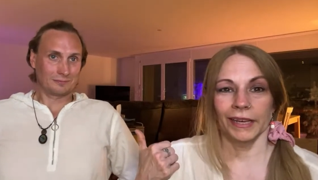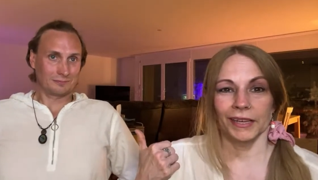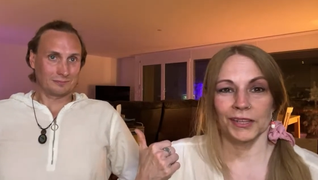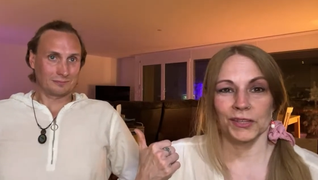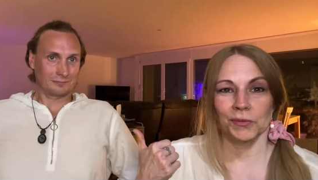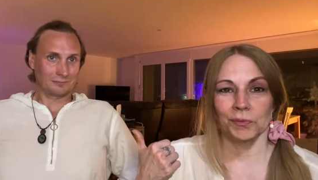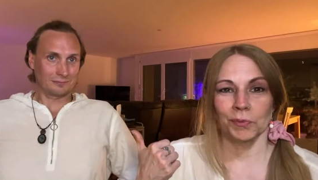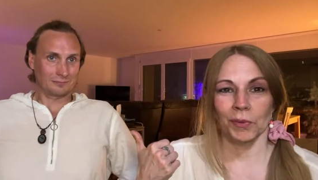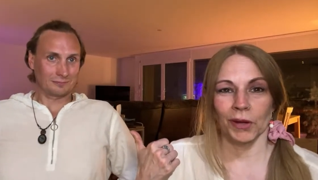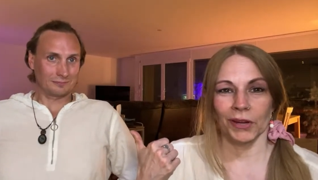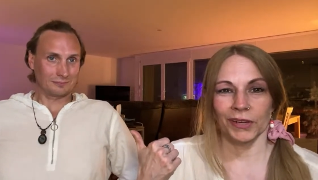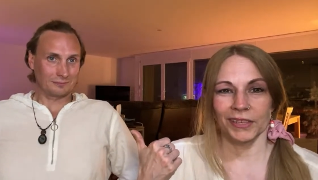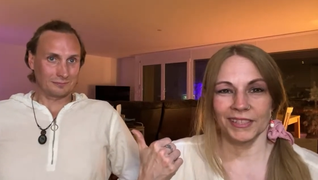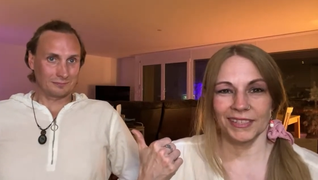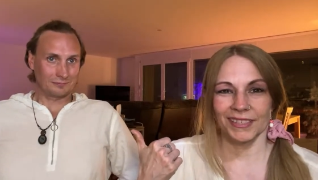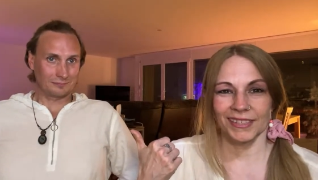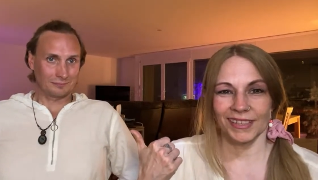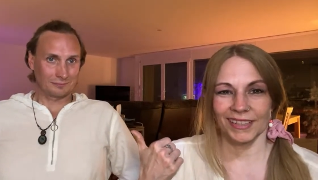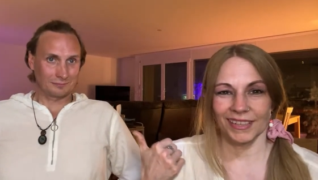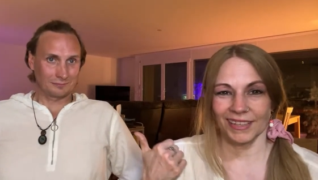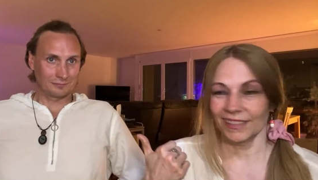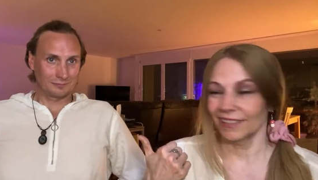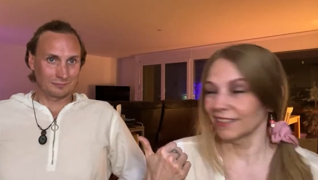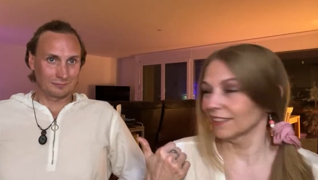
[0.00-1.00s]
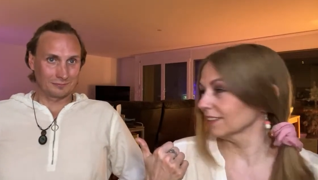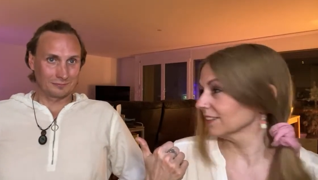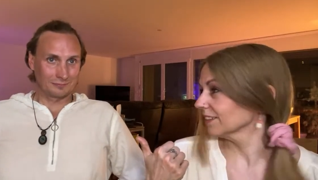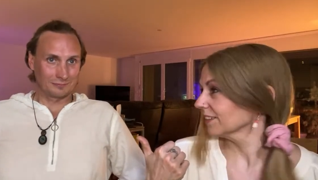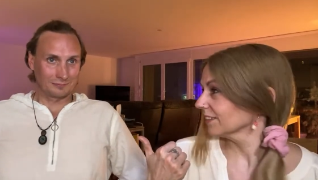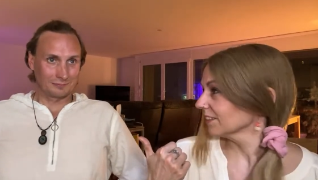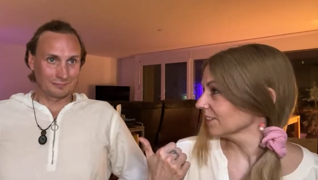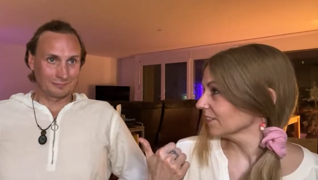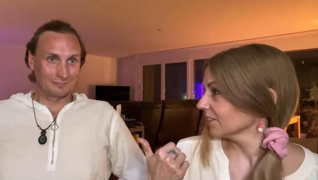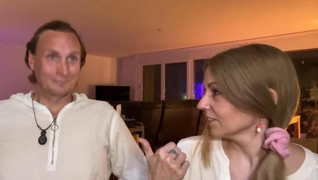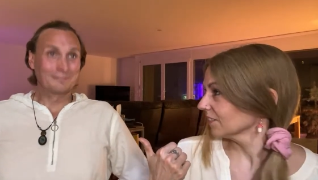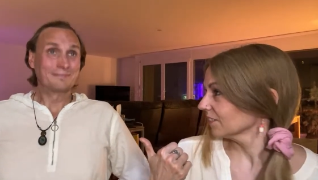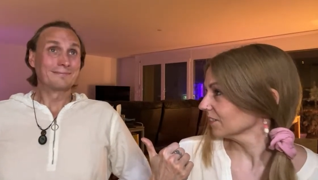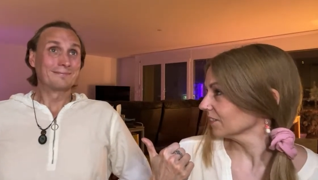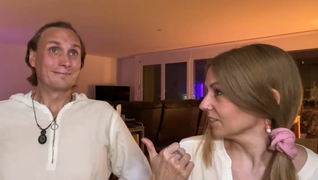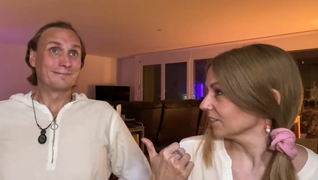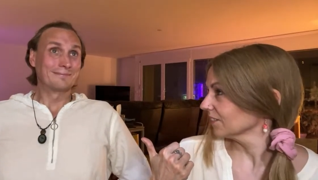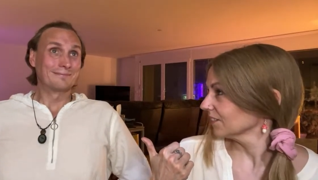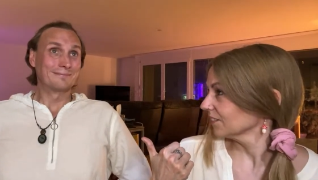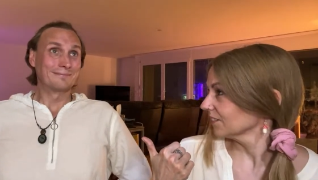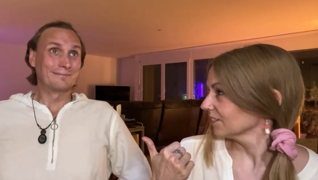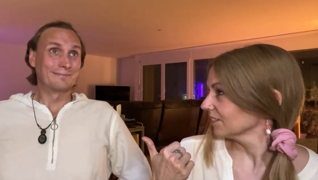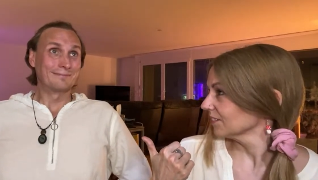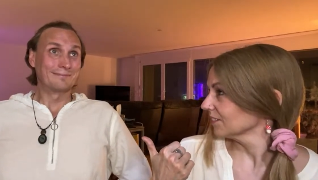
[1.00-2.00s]
Speaker 1: has bought a ticket.
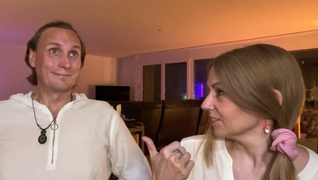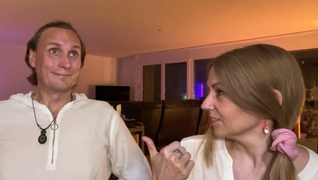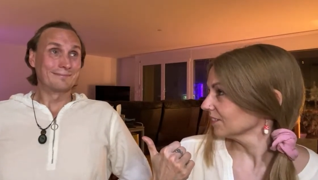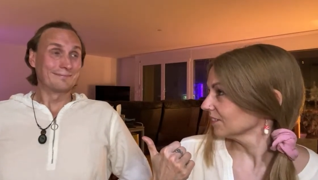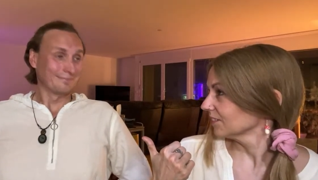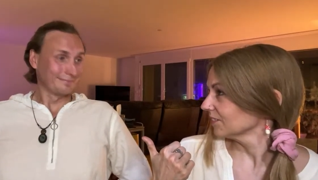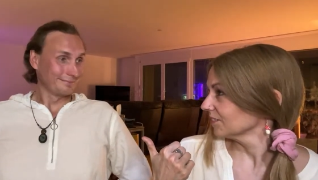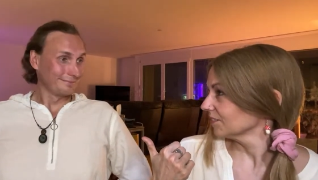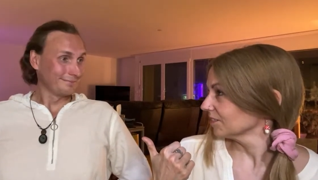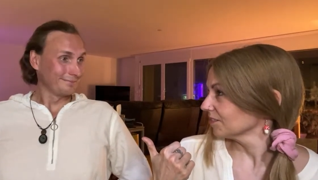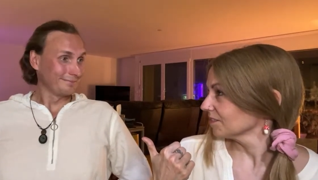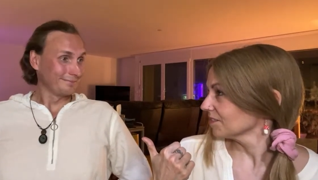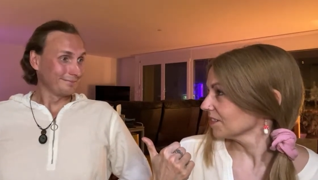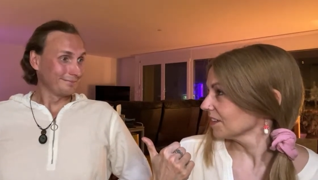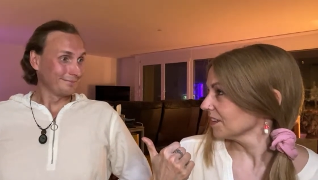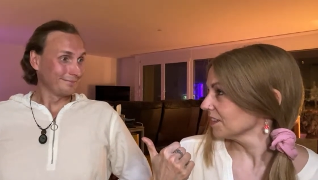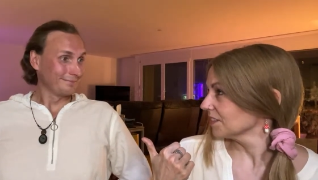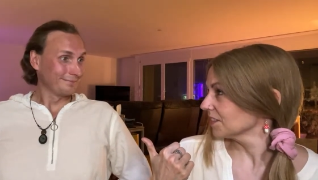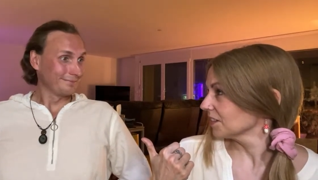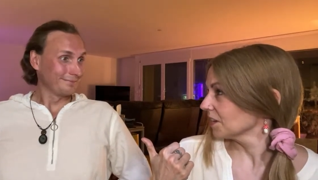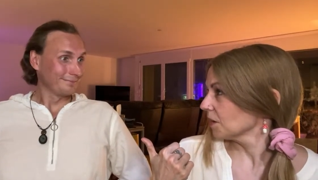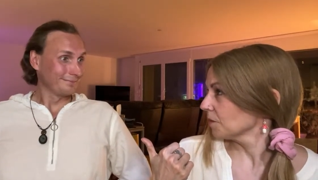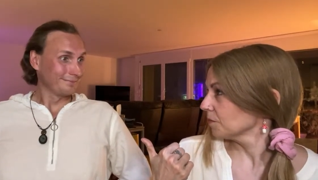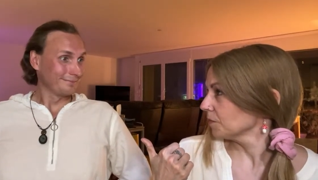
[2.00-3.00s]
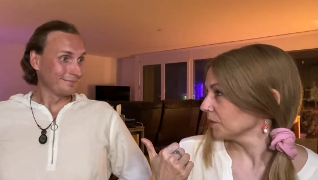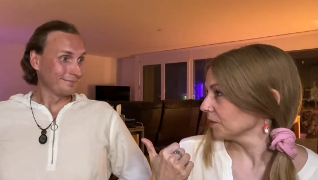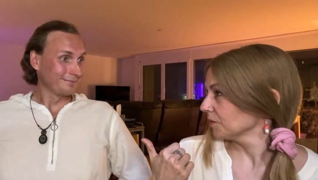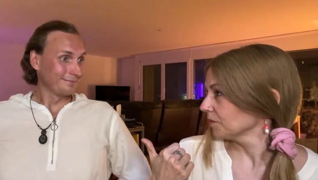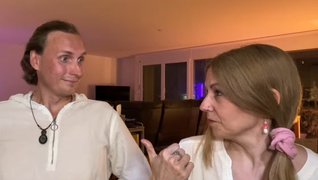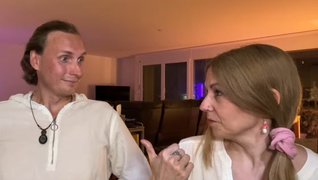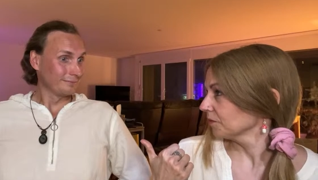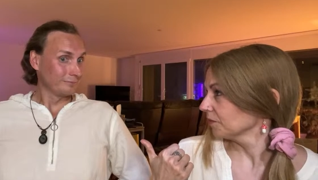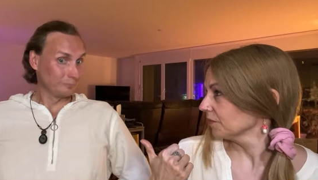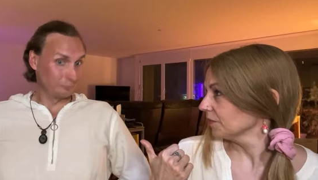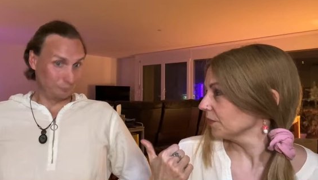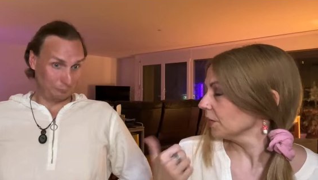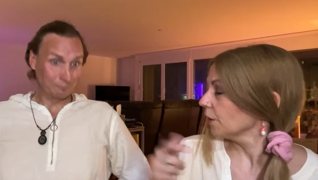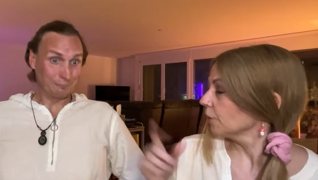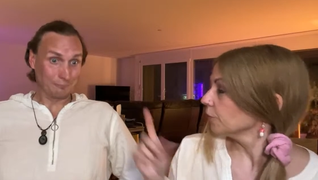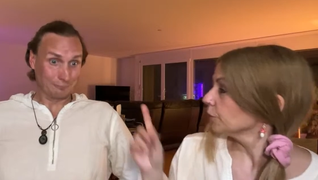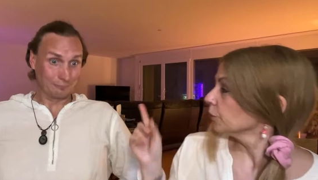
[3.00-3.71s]
He's coming. No,